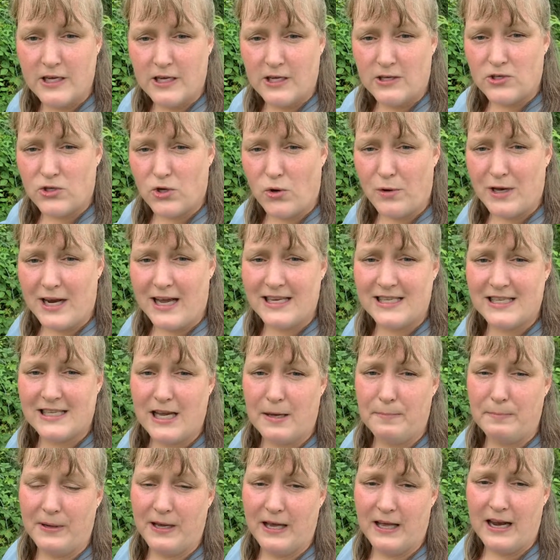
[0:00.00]
So when I
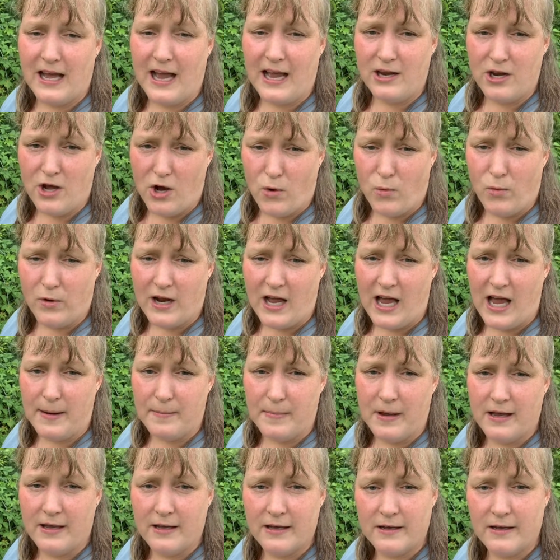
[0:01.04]
step in, I know what
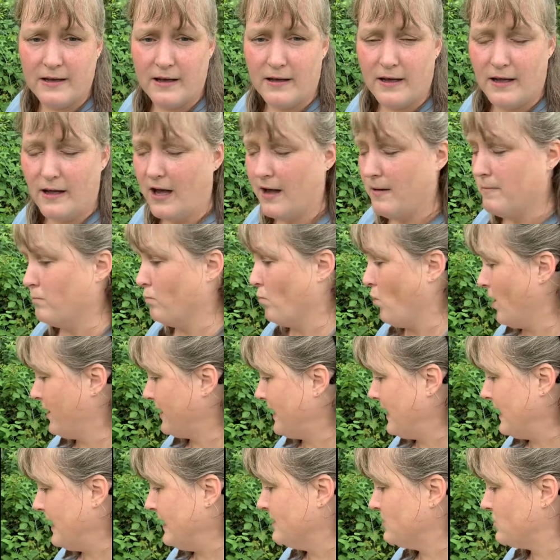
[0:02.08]
I'm
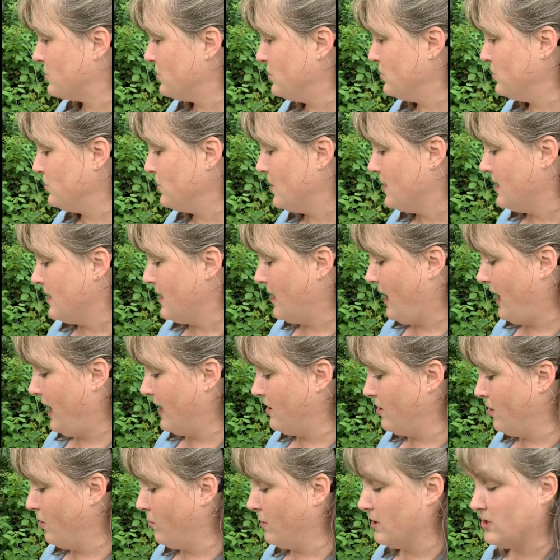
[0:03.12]
walking into. I
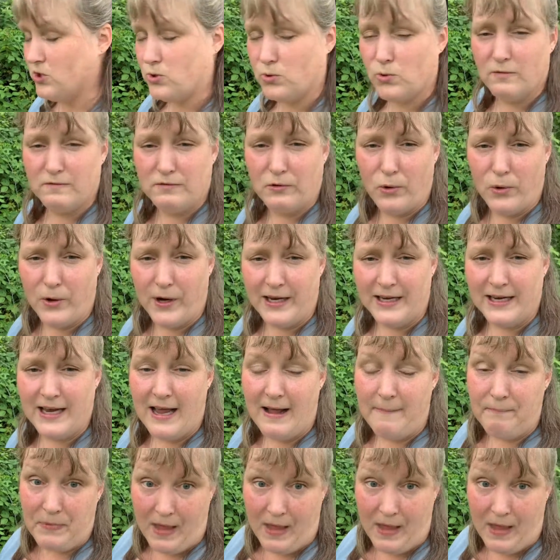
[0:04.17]
know what to avoid.